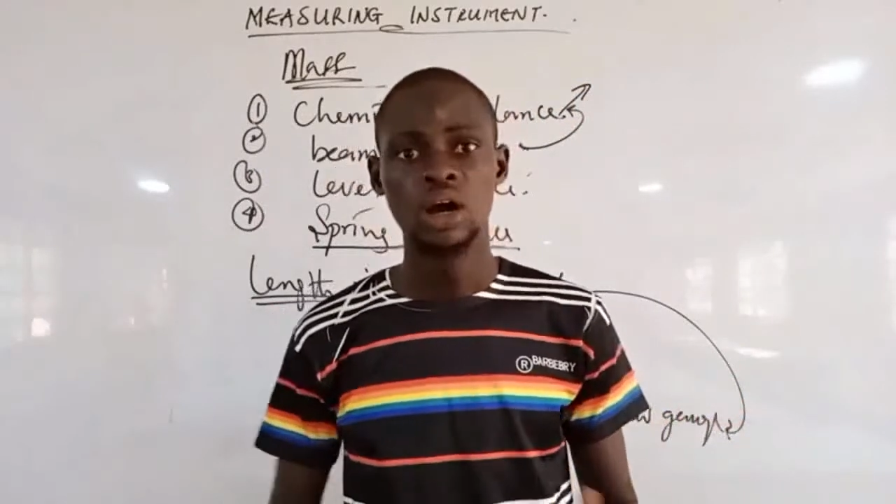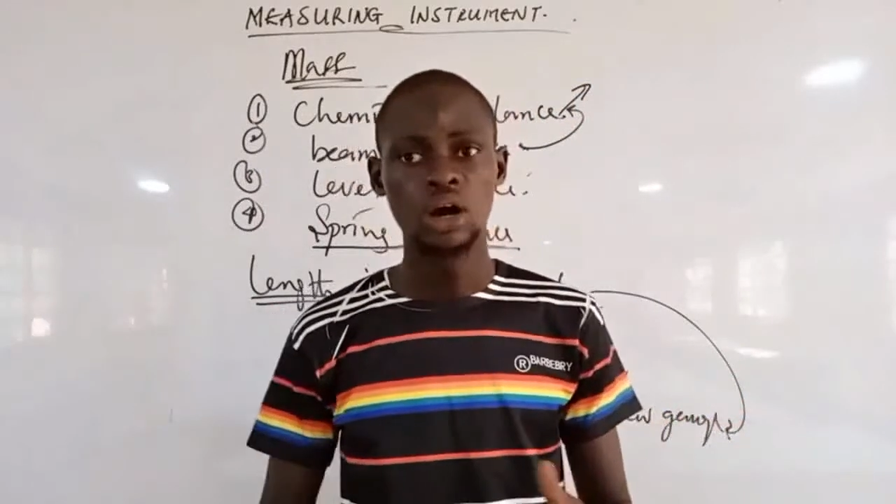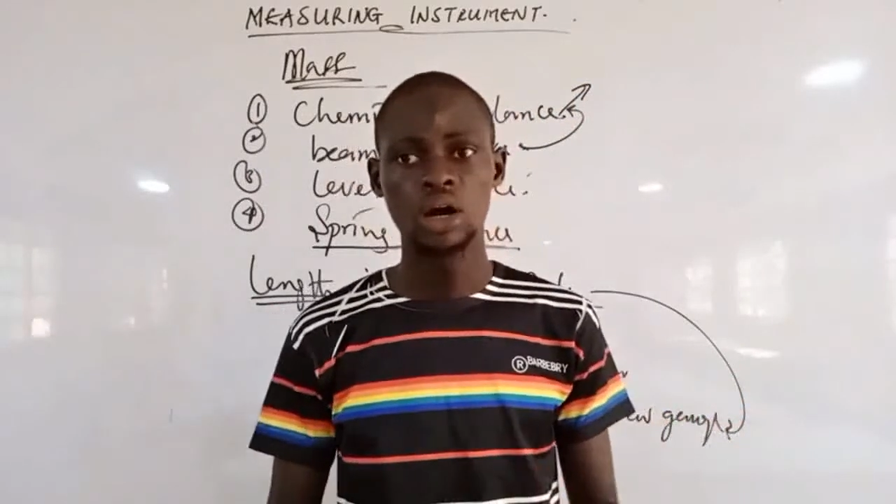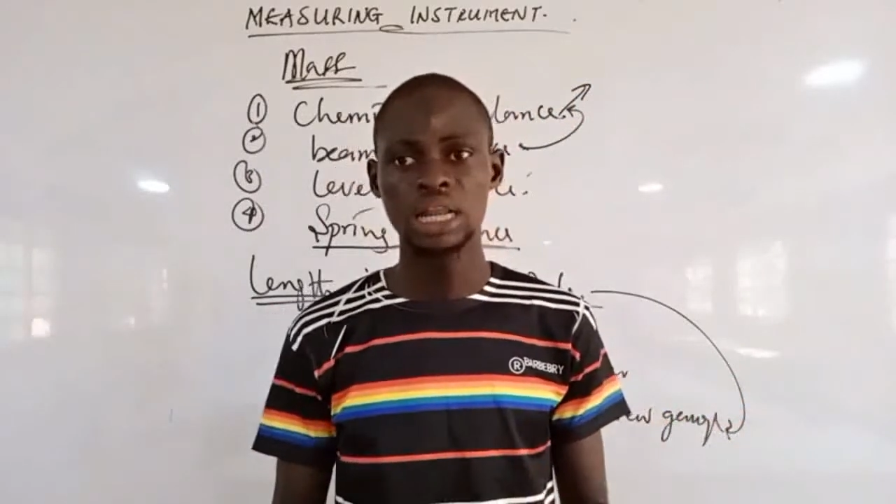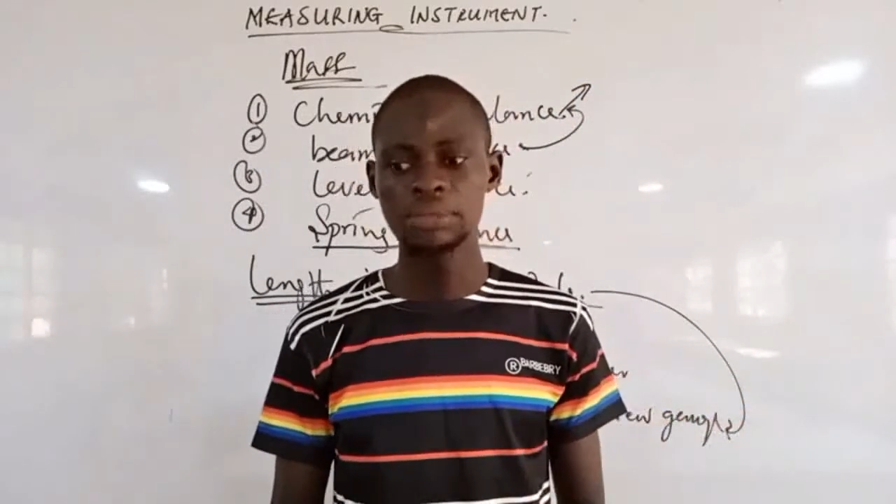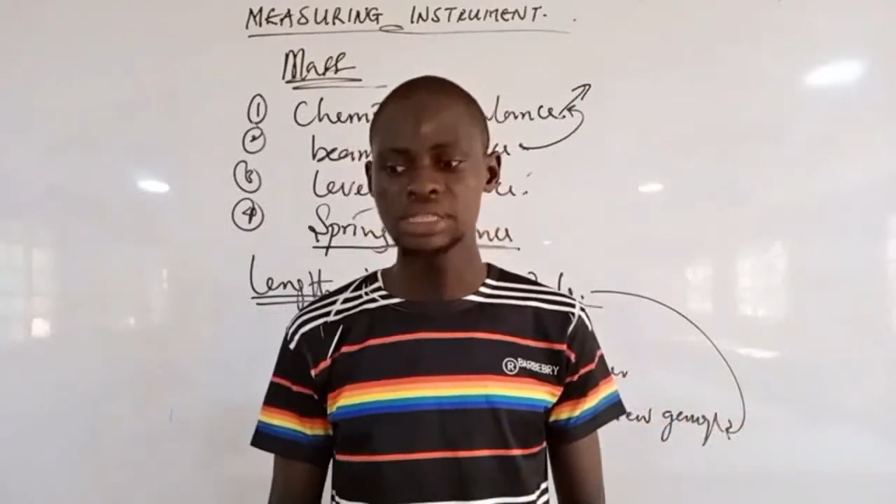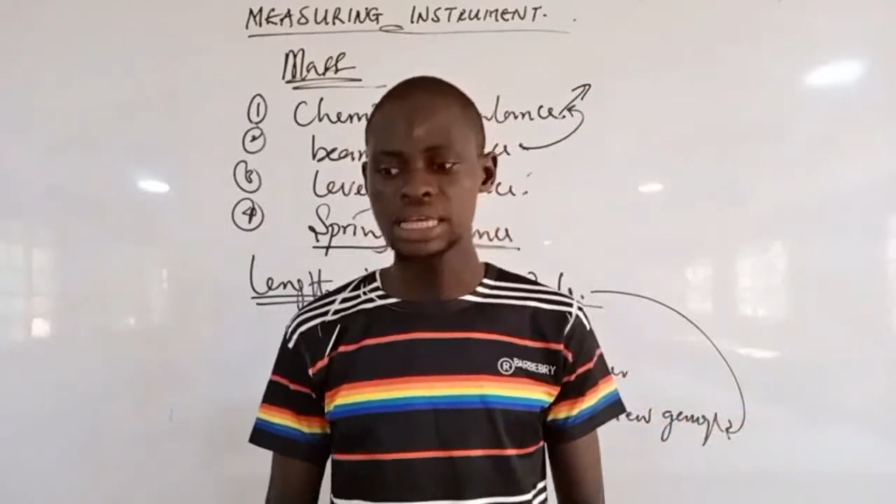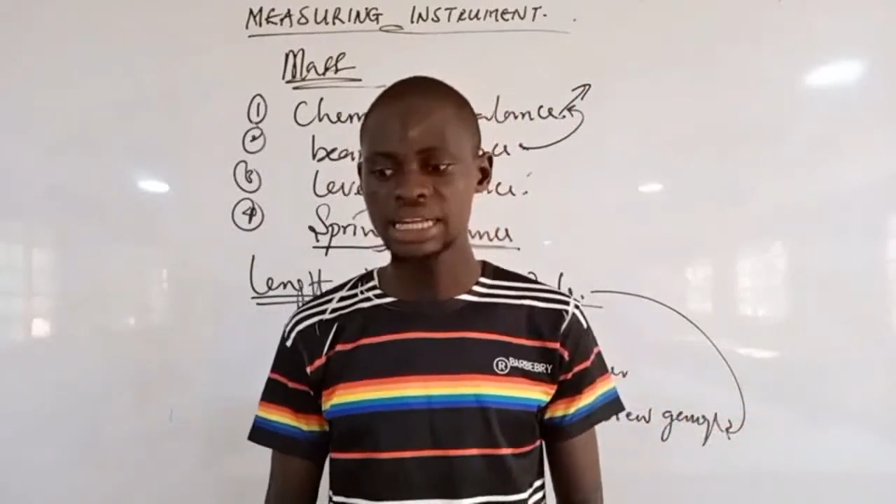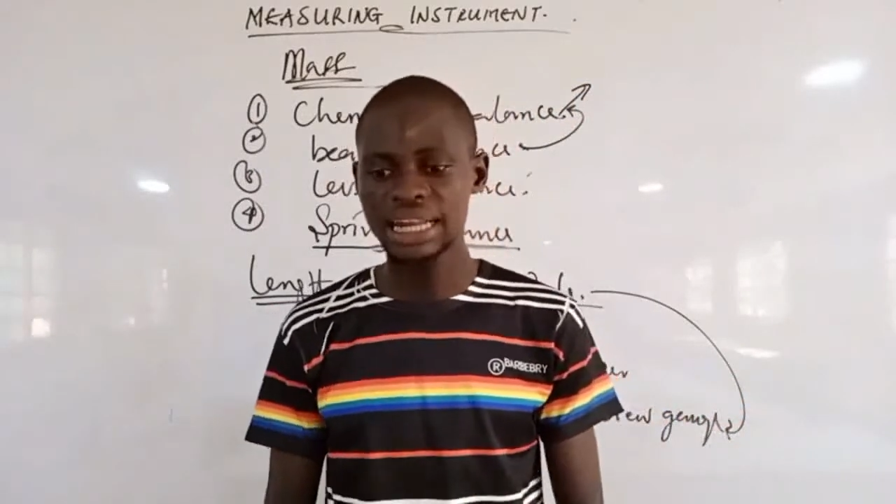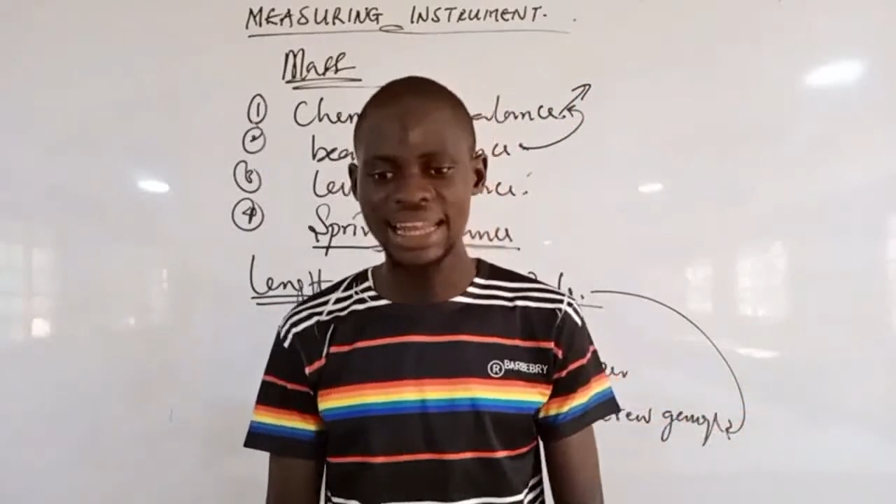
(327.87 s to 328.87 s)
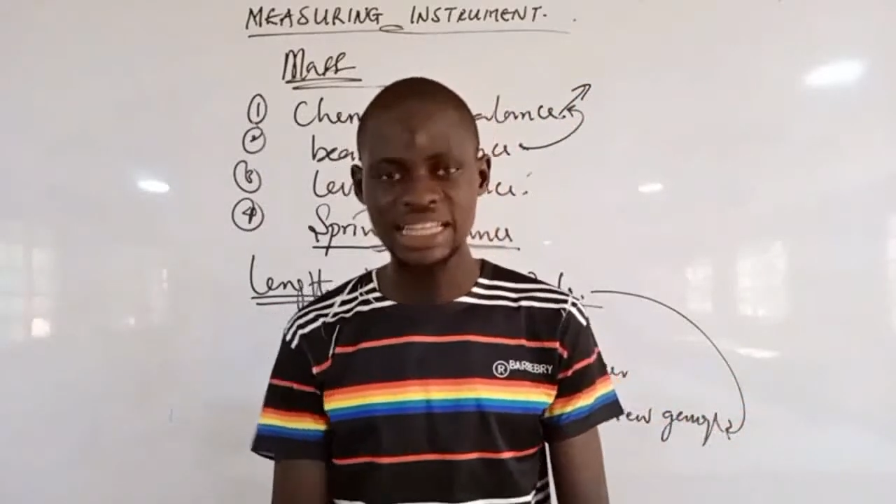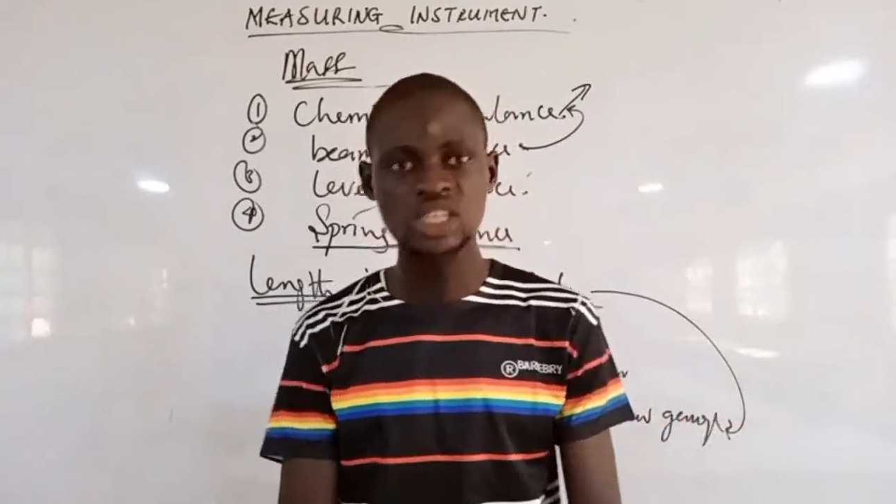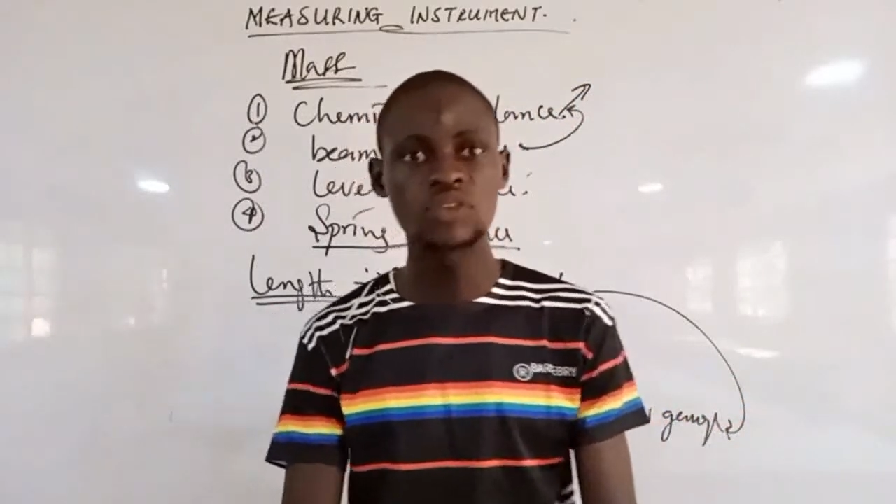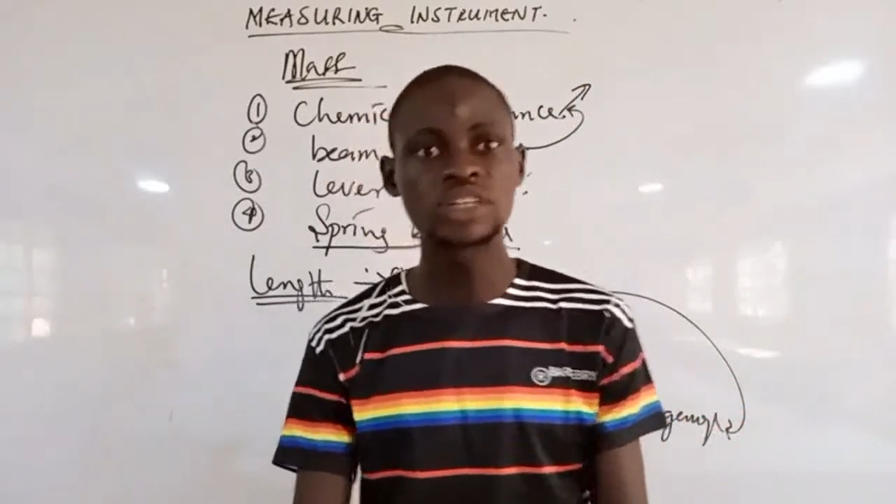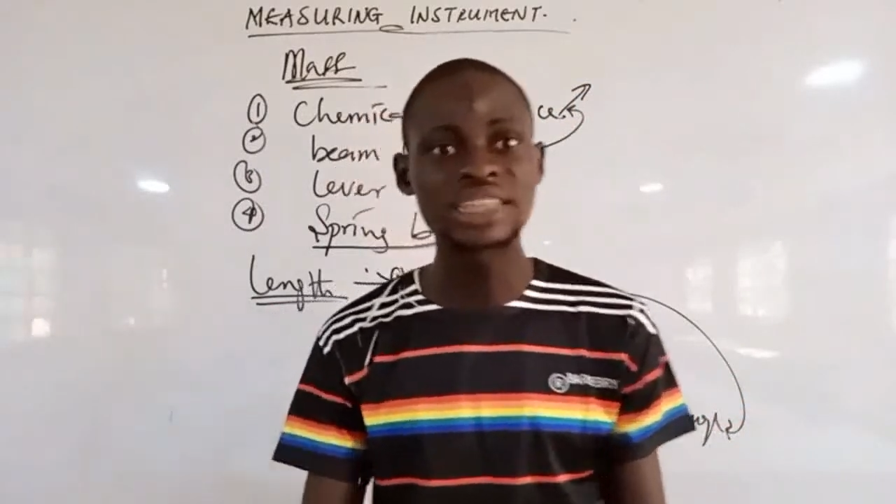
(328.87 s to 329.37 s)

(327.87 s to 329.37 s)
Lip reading: or let me say the length of a